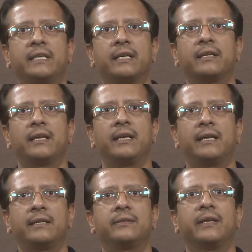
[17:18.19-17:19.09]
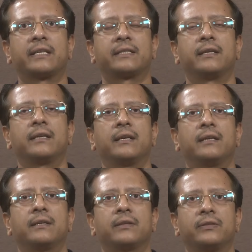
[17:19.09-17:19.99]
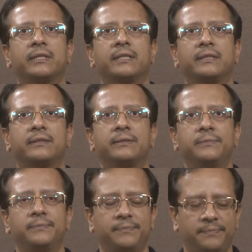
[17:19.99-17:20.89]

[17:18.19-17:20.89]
internal and external consistency.